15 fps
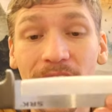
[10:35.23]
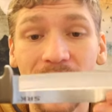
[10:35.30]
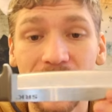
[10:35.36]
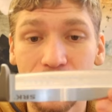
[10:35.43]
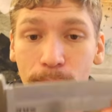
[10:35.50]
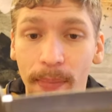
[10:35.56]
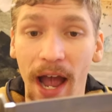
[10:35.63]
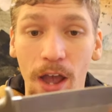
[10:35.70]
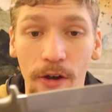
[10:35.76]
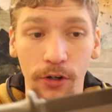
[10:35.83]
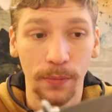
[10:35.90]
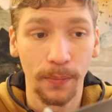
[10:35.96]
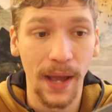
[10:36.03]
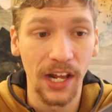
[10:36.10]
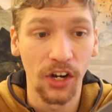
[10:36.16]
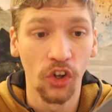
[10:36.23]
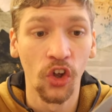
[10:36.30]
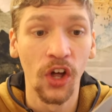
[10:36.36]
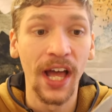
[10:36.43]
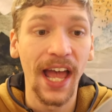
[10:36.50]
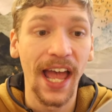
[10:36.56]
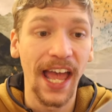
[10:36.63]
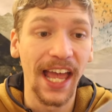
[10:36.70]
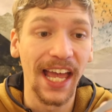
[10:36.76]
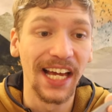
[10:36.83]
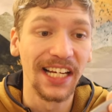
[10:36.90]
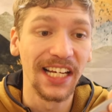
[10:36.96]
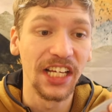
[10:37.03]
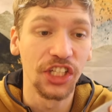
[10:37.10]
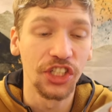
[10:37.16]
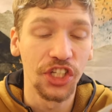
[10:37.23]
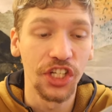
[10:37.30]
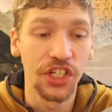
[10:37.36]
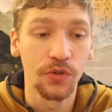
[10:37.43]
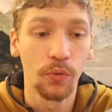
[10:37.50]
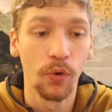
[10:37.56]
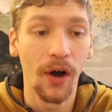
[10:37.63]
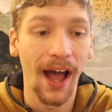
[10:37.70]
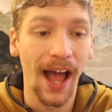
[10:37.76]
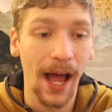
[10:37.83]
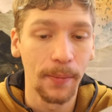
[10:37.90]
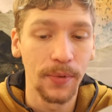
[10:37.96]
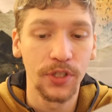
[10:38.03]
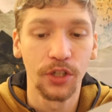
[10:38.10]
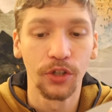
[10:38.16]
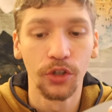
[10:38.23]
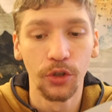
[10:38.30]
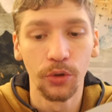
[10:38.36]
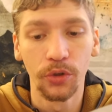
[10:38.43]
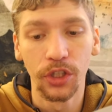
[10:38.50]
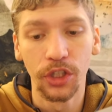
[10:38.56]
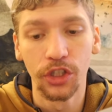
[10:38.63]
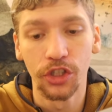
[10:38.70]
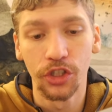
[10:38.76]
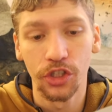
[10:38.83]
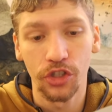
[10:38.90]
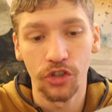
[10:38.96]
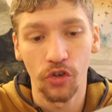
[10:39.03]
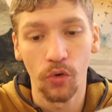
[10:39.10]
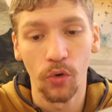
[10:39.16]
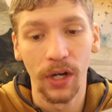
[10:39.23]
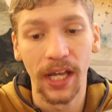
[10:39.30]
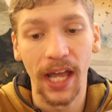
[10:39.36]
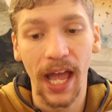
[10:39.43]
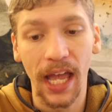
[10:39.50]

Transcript: It's a powdered metal, and it just will absolutely destroy